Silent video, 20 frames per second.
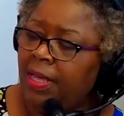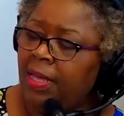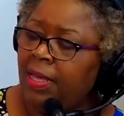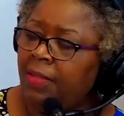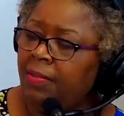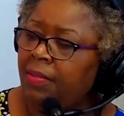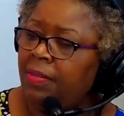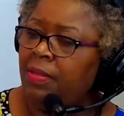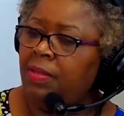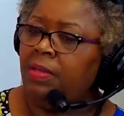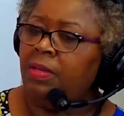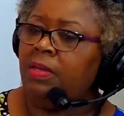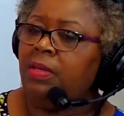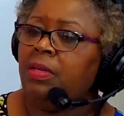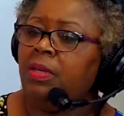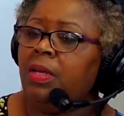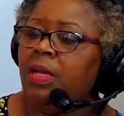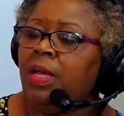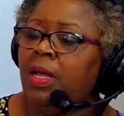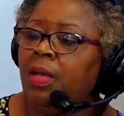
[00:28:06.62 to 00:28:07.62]
at
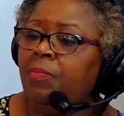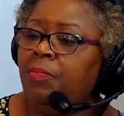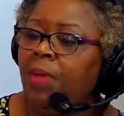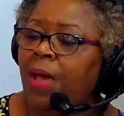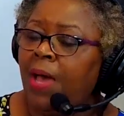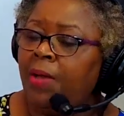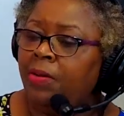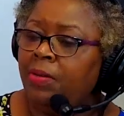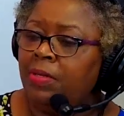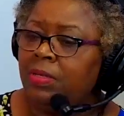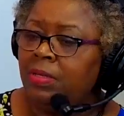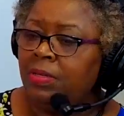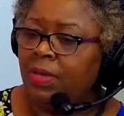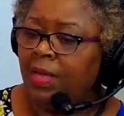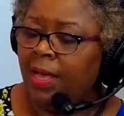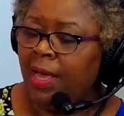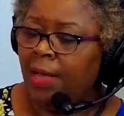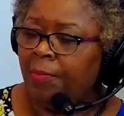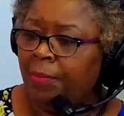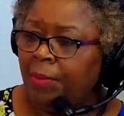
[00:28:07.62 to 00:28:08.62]
the Patterson
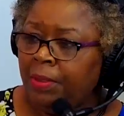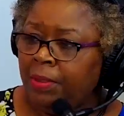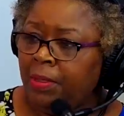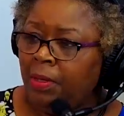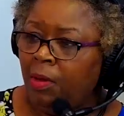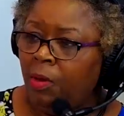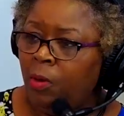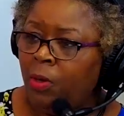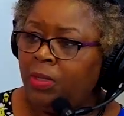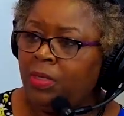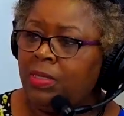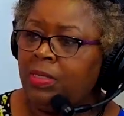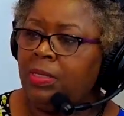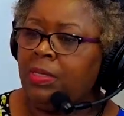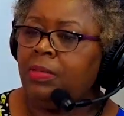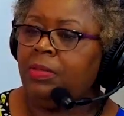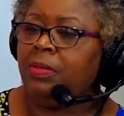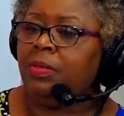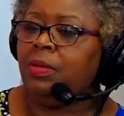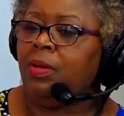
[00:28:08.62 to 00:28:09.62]
Appleton Arts
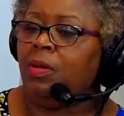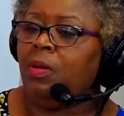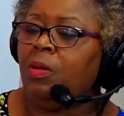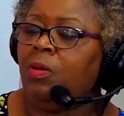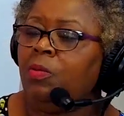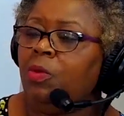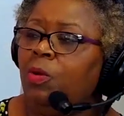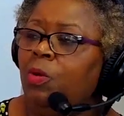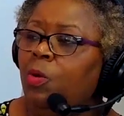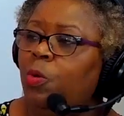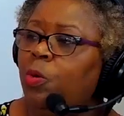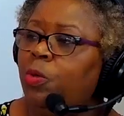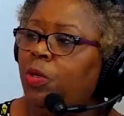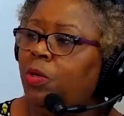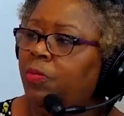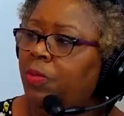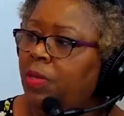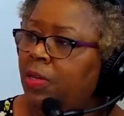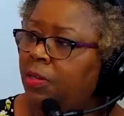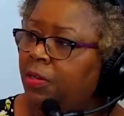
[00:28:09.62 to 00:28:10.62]
Center on the corner
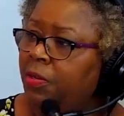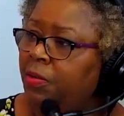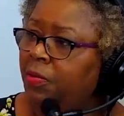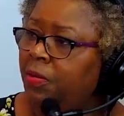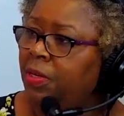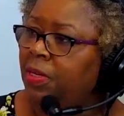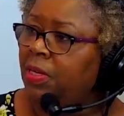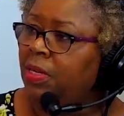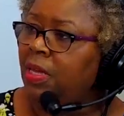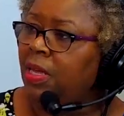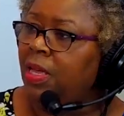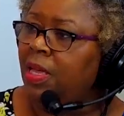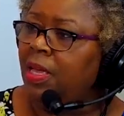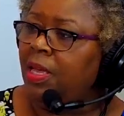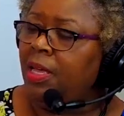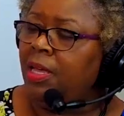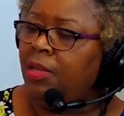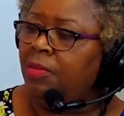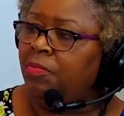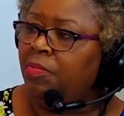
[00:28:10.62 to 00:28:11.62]
of Hickory
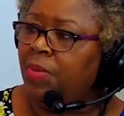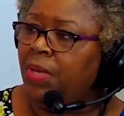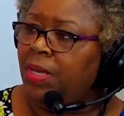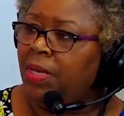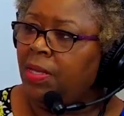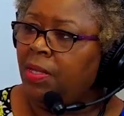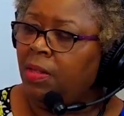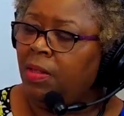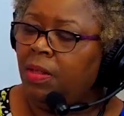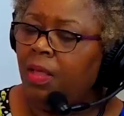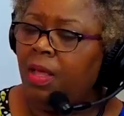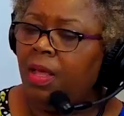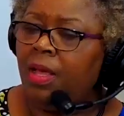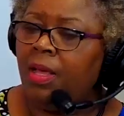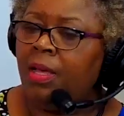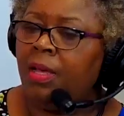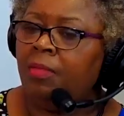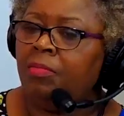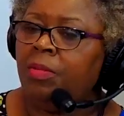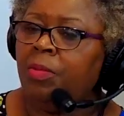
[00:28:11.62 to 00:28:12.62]
and Bell.
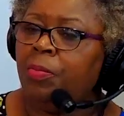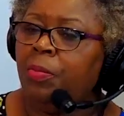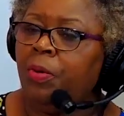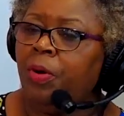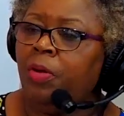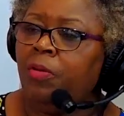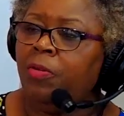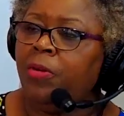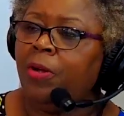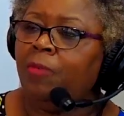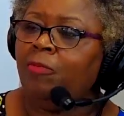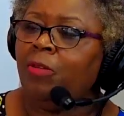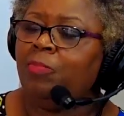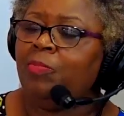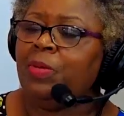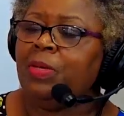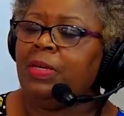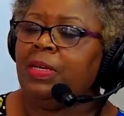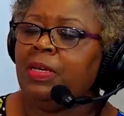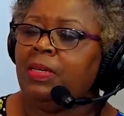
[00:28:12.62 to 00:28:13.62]
The program will
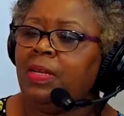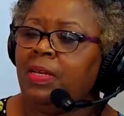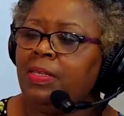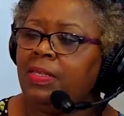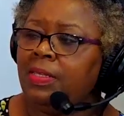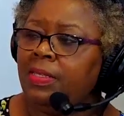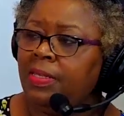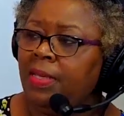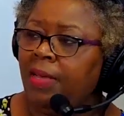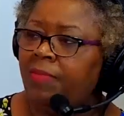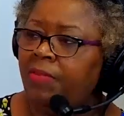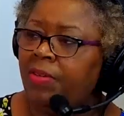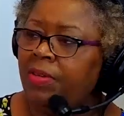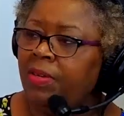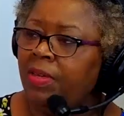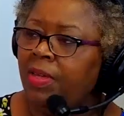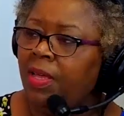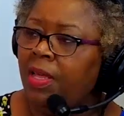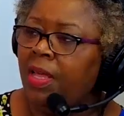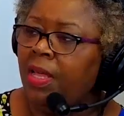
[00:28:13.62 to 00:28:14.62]
begin at
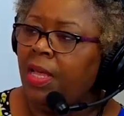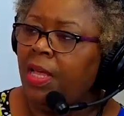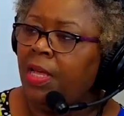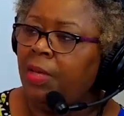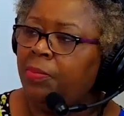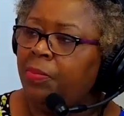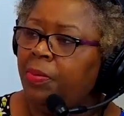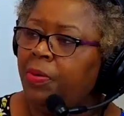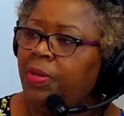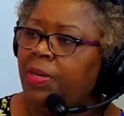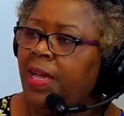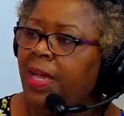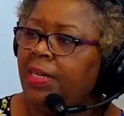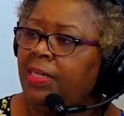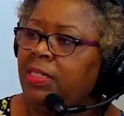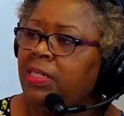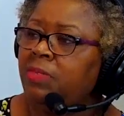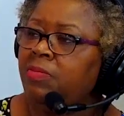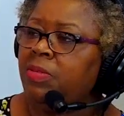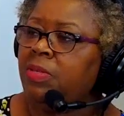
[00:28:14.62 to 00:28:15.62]
7.
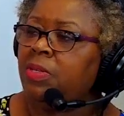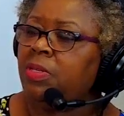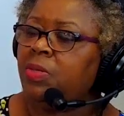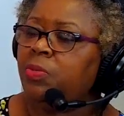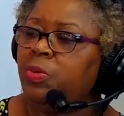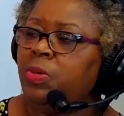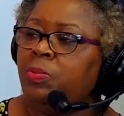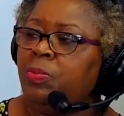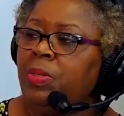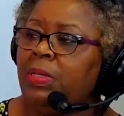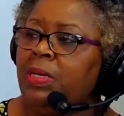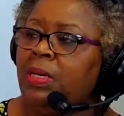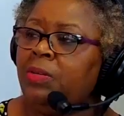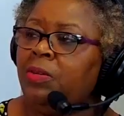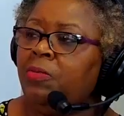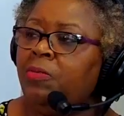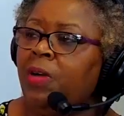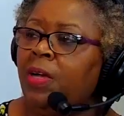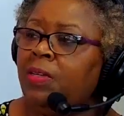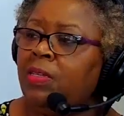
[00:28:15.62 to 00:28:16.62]
Pre-activities will begin
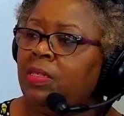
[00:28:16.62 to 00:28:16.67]
around